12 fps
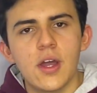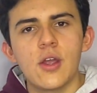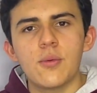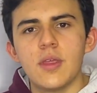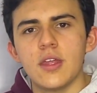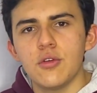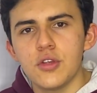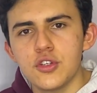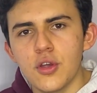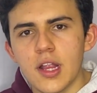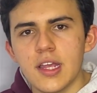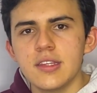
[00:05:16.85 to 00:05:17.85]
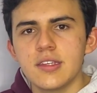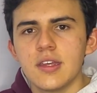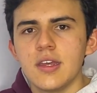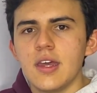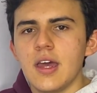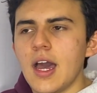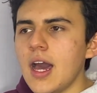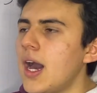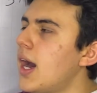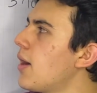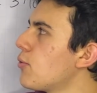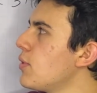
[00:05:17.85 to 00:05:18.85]
I hope that you enjoyed it.
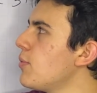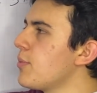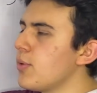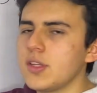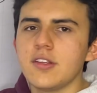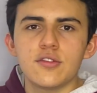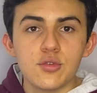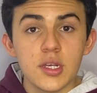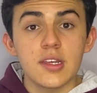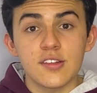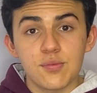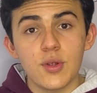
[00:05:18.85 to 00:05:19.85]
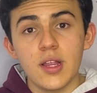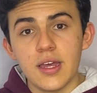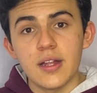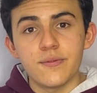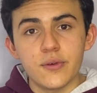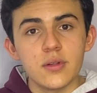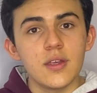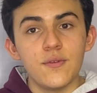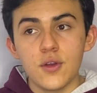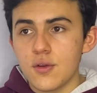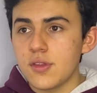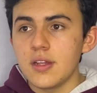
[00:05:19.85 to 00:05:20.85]
Remember, this trick is pretty helpful
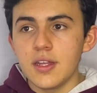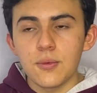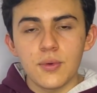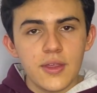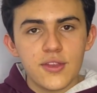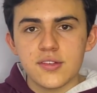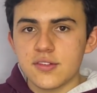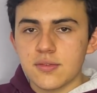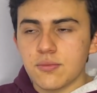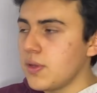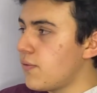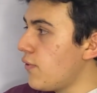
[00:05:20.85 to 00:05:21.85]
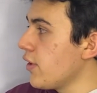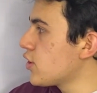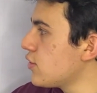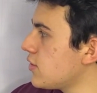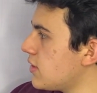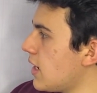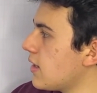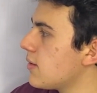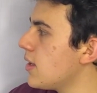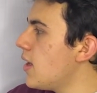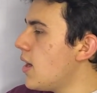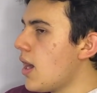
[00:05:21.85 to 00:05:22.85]
if you're dealing with functions
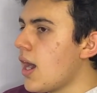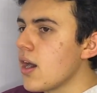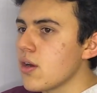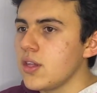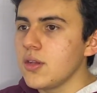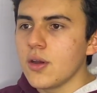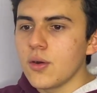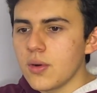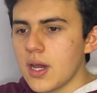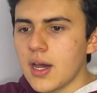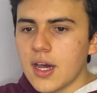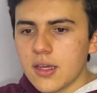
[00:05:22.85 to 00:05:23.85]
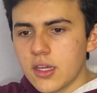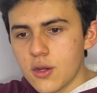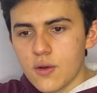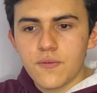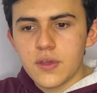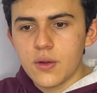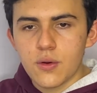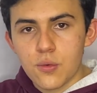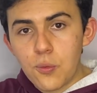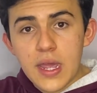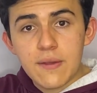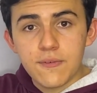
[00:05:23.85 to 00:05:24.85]
that are, curvy or
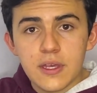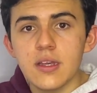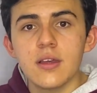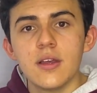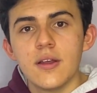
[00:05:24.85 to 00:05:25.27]
wavy.